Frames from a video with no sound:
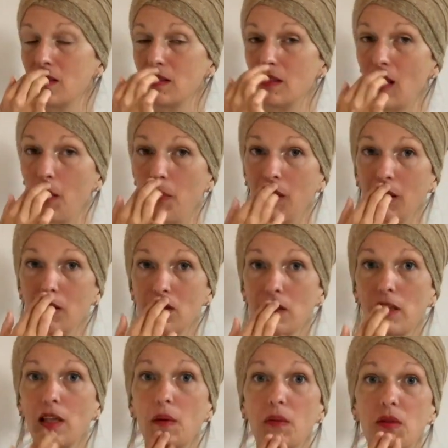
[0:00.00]
Tapping under
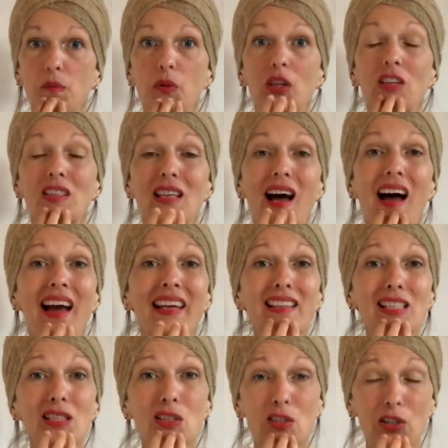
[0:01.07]
the lips. Because I
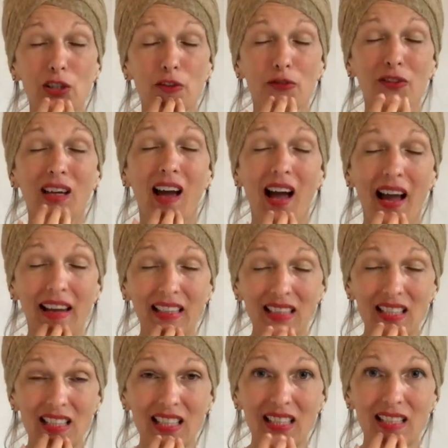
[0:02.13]
deserve
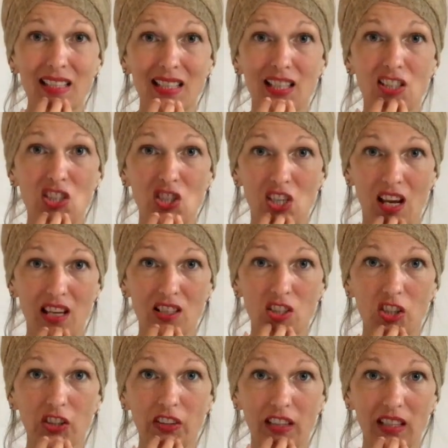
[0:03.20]
kindness and
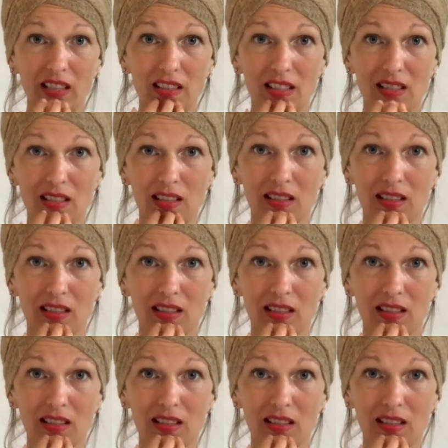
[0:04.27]
gentleness.